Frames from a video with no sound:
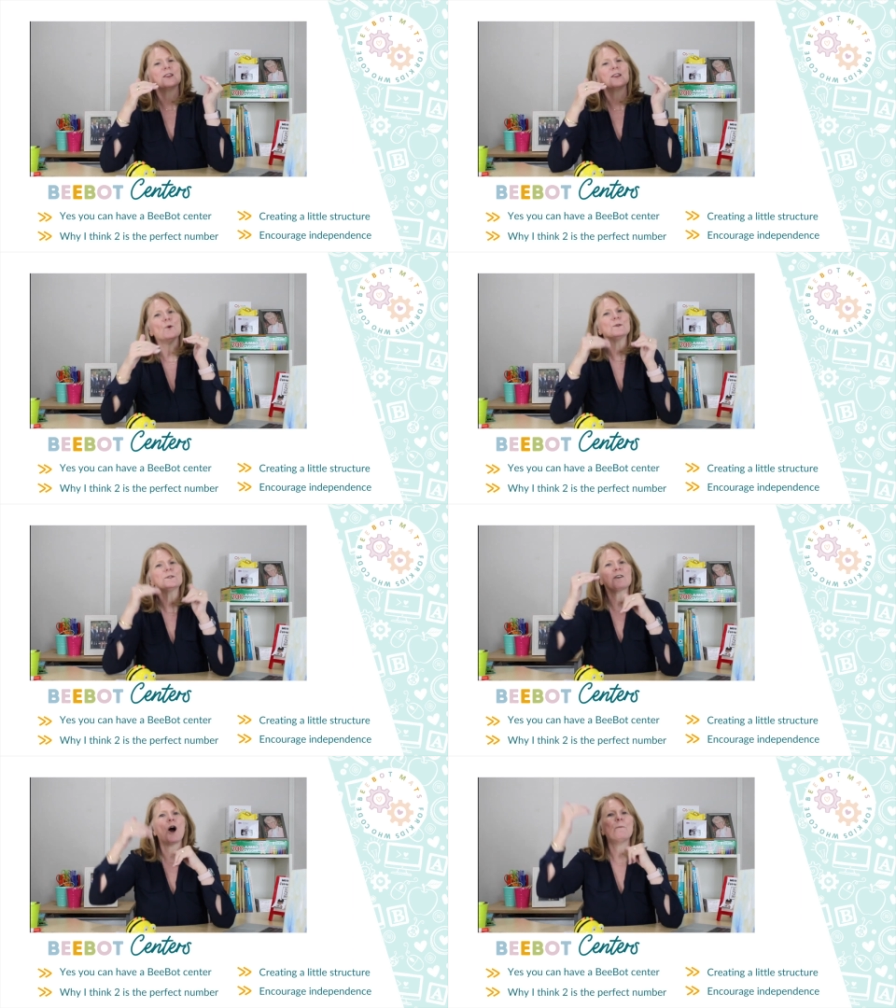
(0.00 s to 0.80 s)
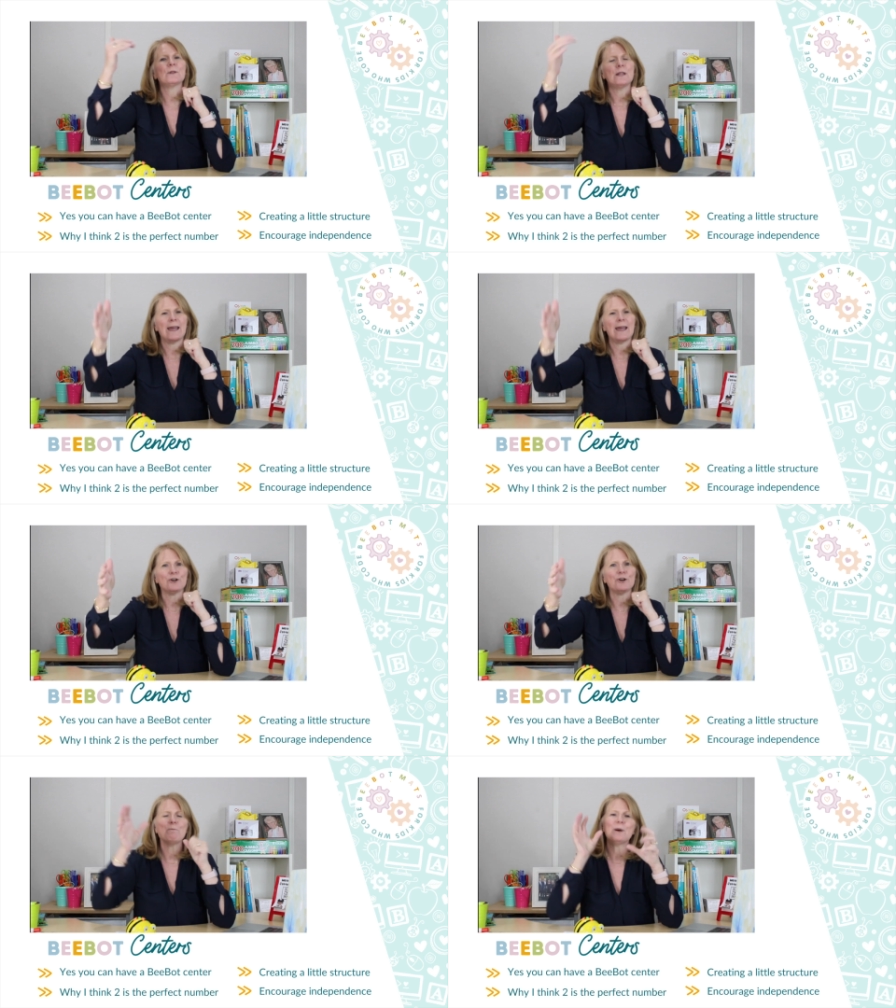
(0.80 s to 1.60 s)
Those come
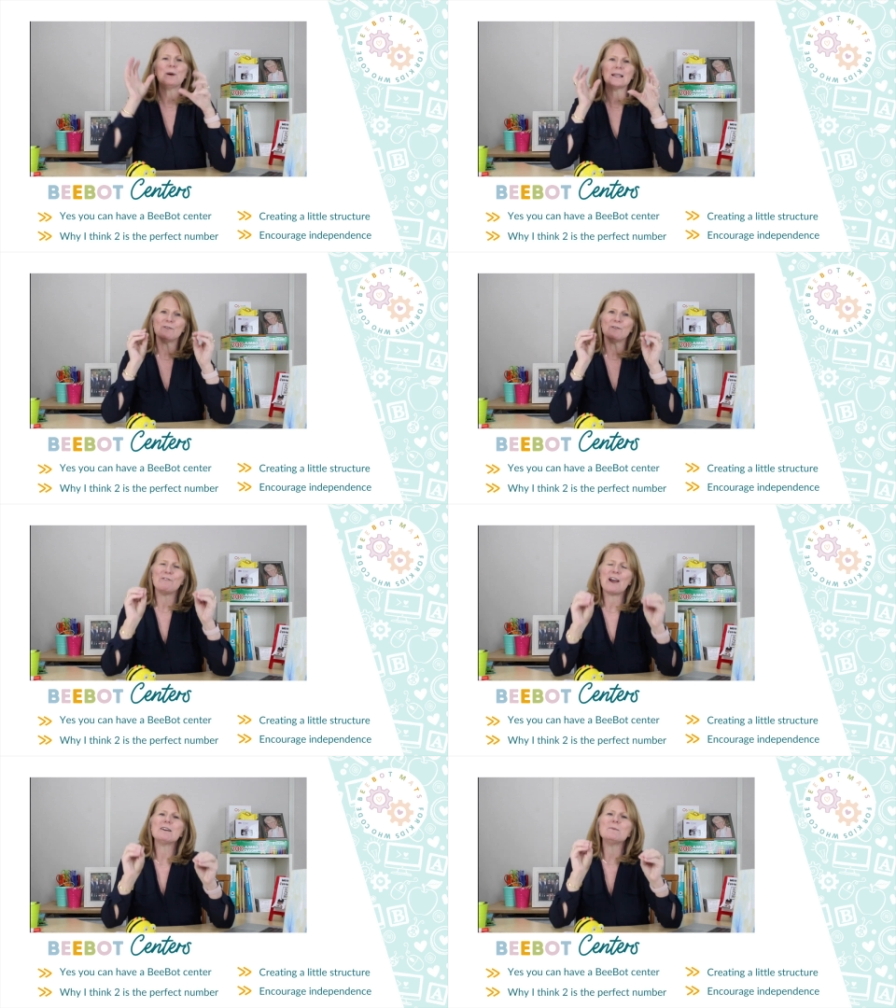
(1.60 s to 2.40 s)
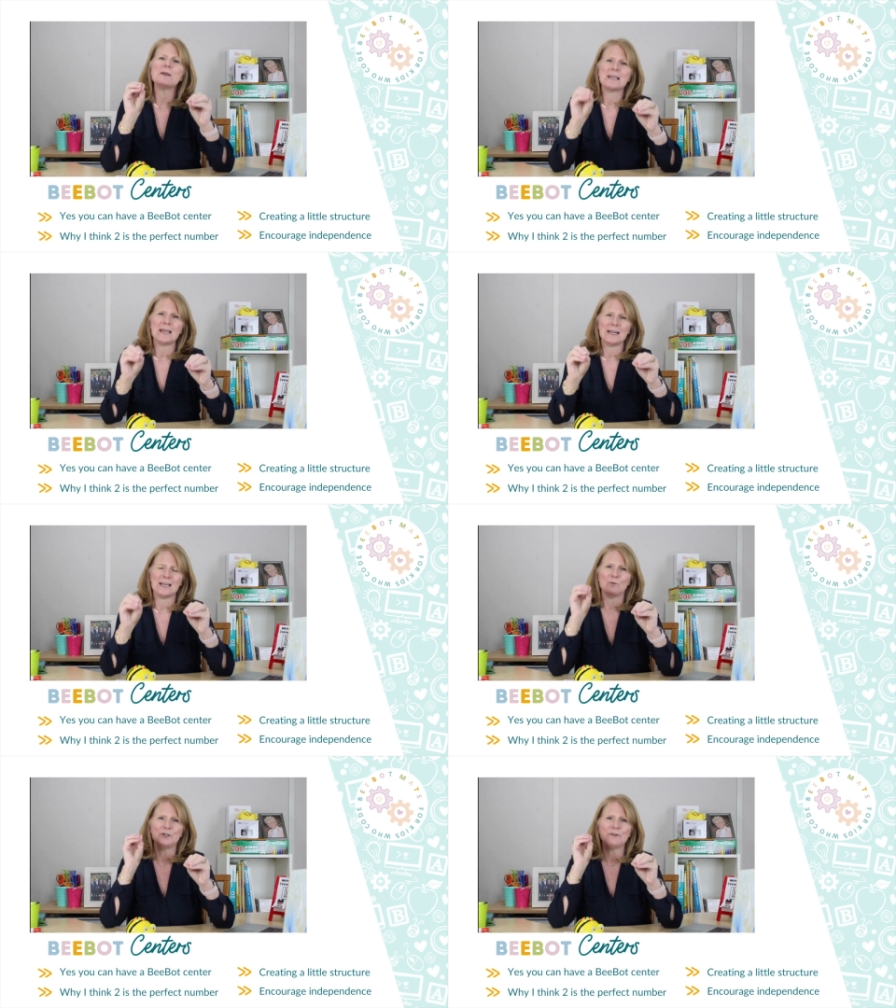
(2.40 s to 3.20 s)
later, but at the very
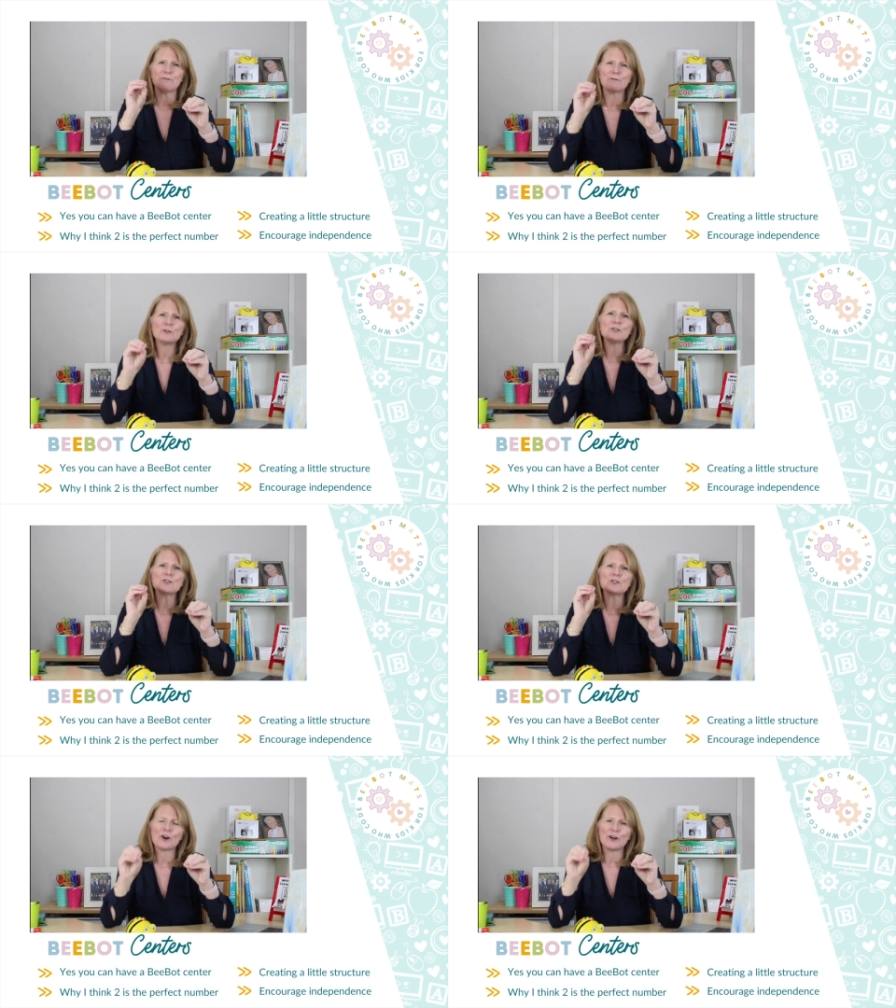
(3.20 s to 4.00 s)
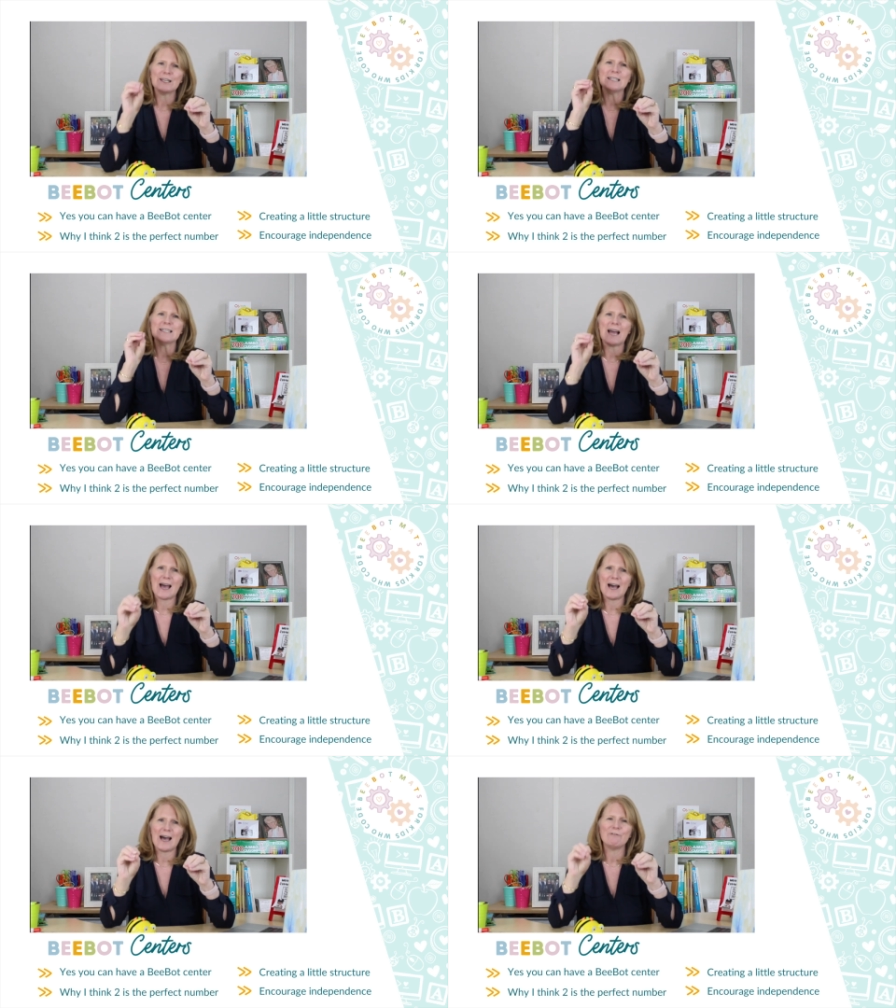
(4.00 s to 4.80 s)
beginning, when you're first starting to
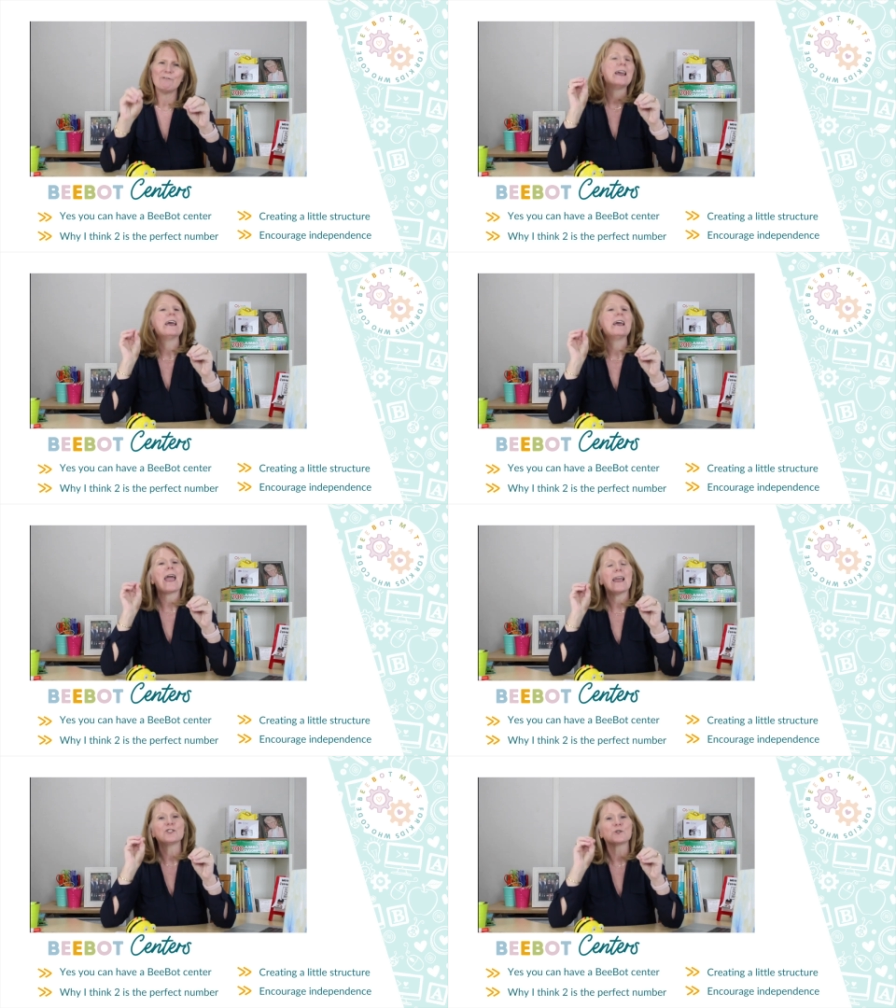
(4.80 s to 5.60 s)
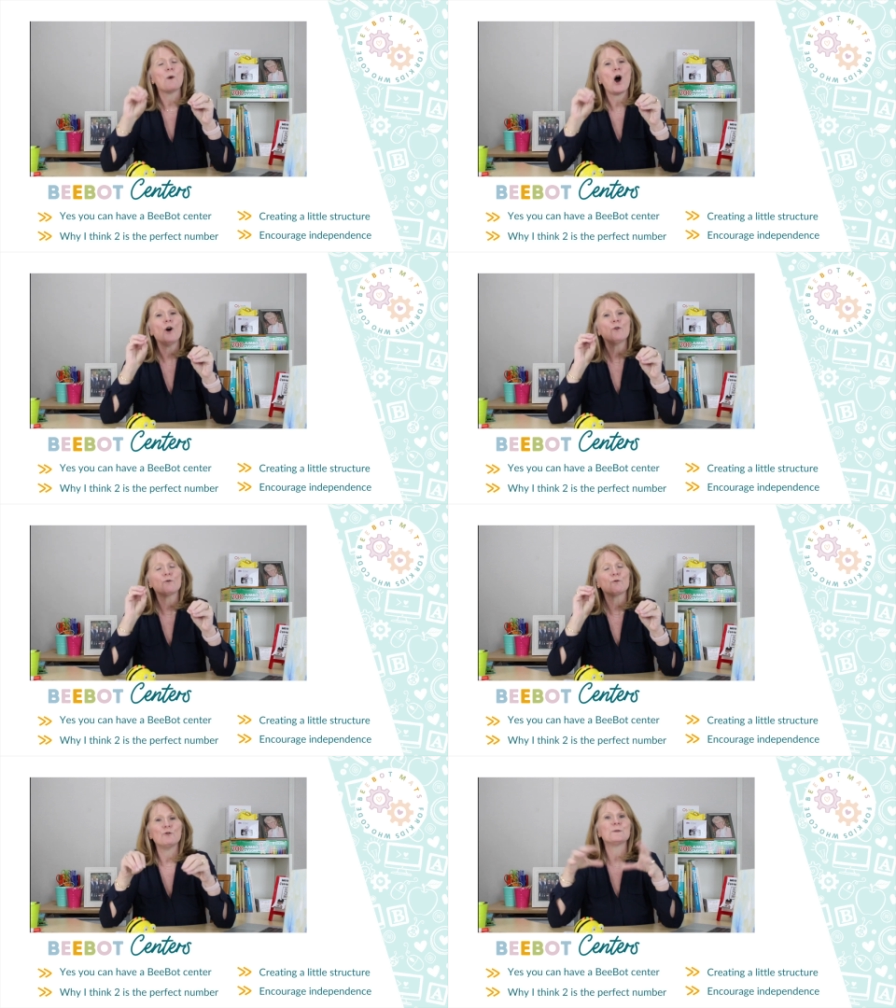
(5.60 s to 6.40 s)
have a small
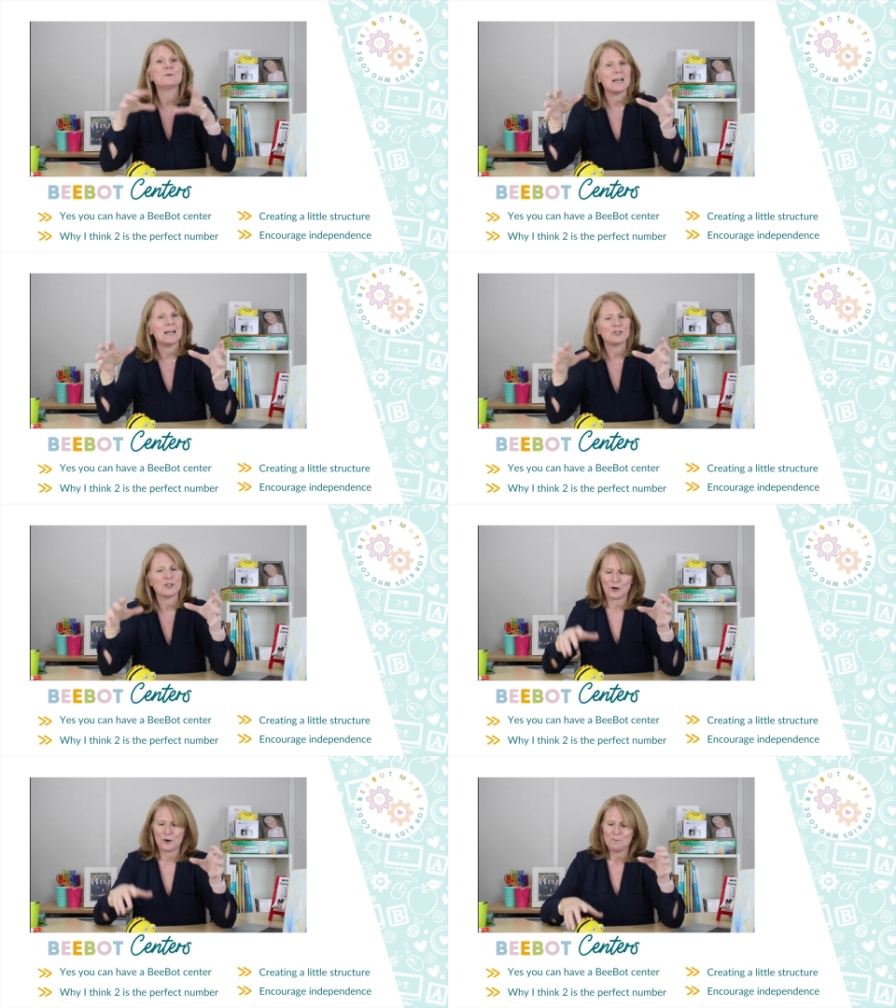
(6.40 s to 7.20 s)
group center